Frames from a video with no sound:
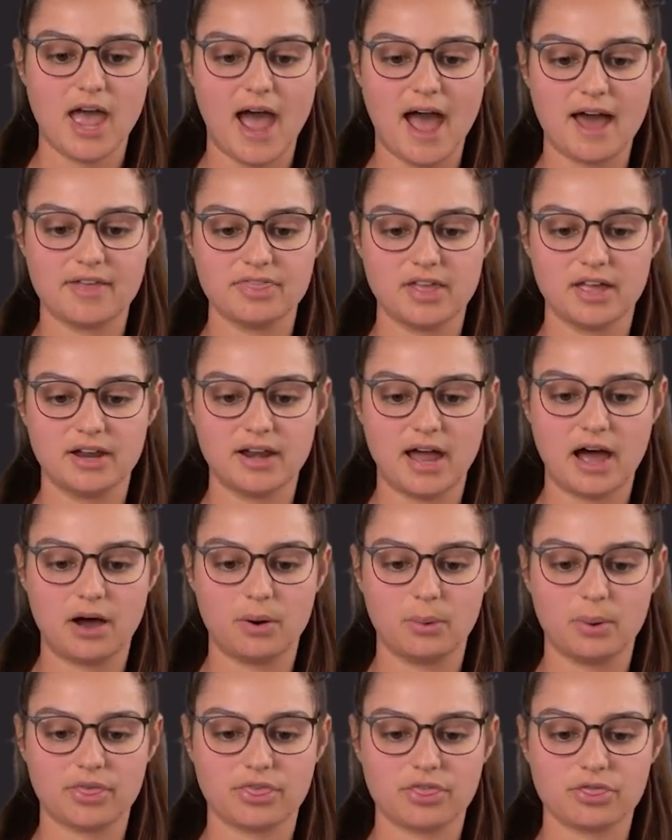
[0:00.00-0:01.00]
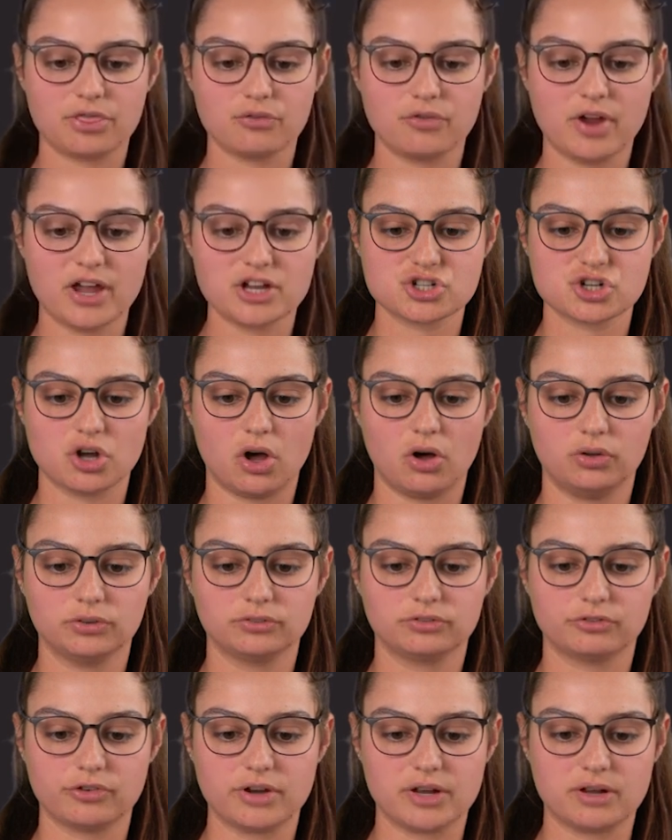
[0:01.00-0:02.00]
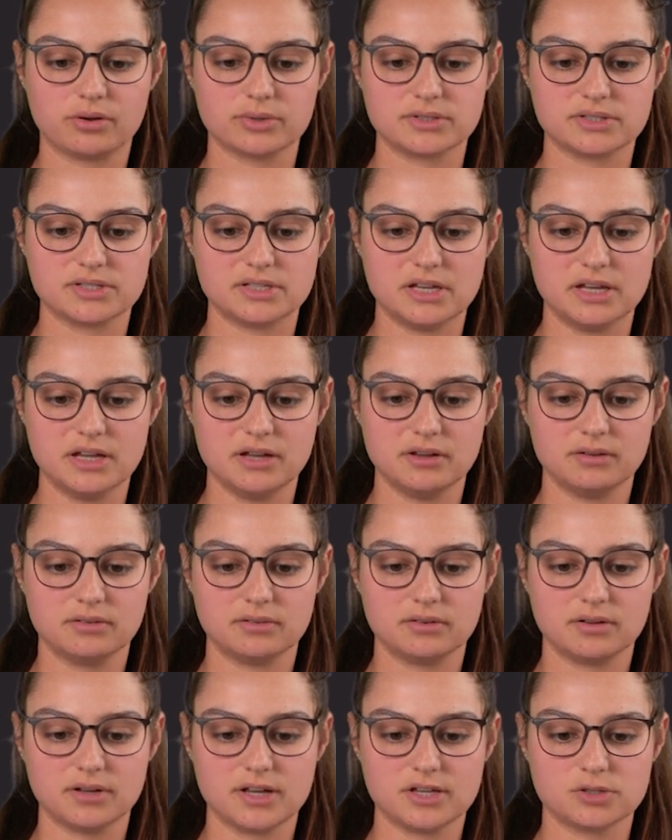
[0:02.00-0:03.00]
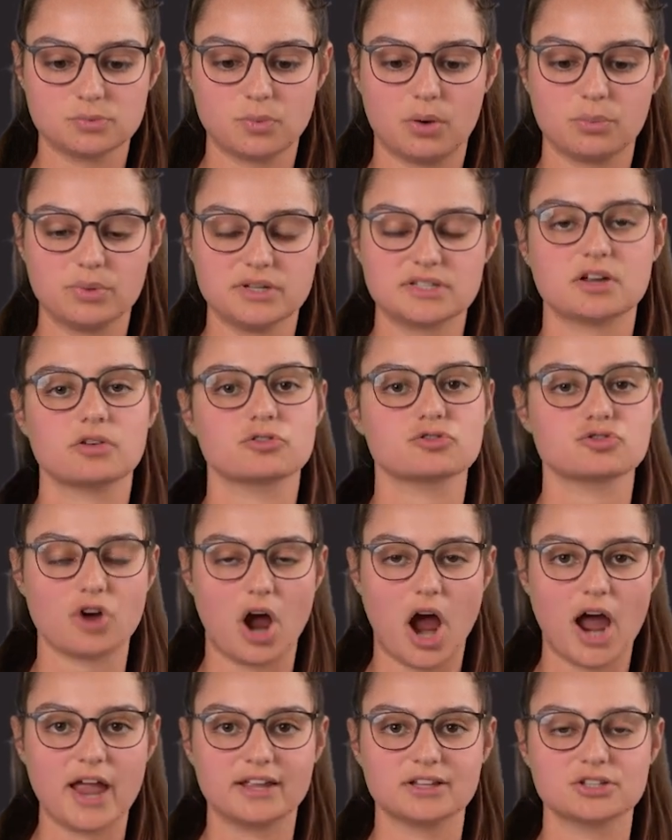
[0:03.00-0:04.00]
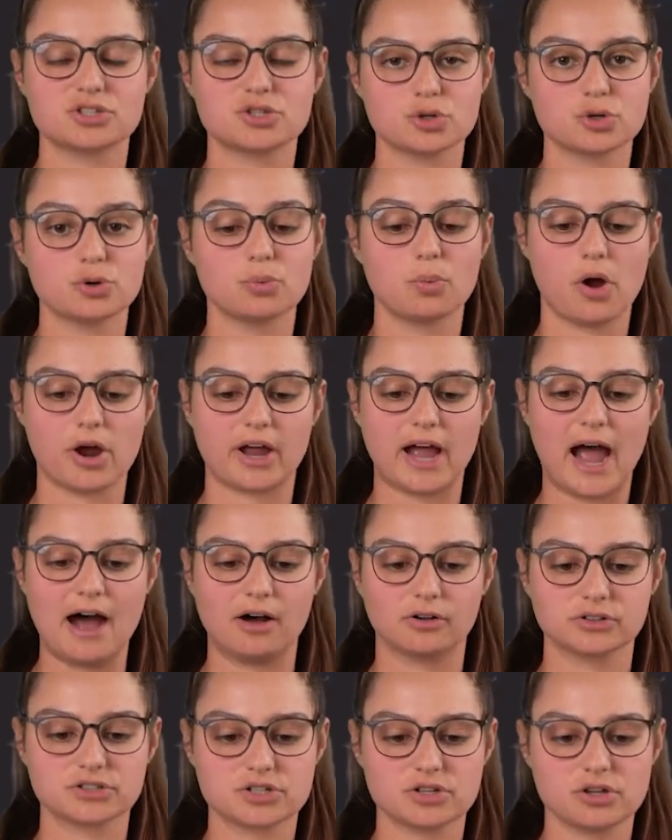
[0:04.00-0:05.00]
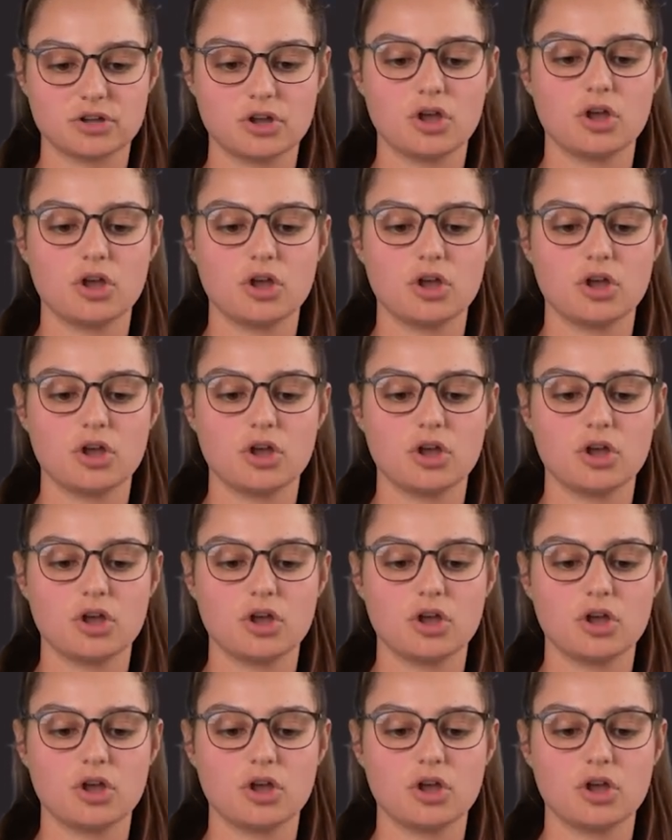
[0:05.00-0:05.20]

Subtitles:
And then our threshold frequency is what we're trying to work out.